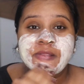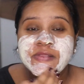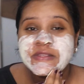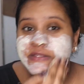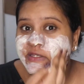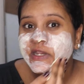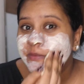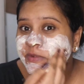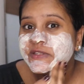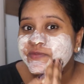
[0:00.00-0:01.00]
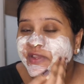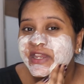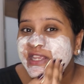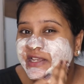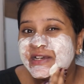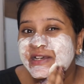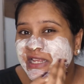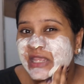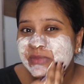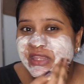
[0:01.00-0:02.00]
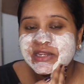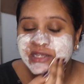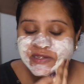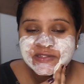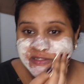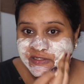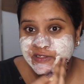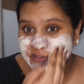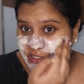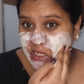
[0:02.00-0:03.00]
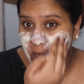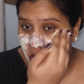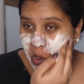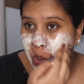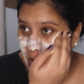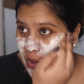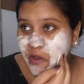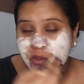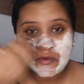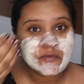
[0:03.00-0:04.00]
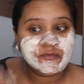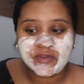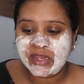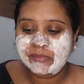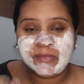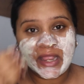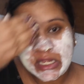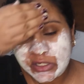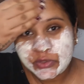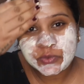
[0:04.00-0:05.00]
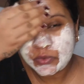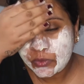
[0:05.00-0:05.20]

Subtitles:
The scrub is very creamy in consistency. Very mild too.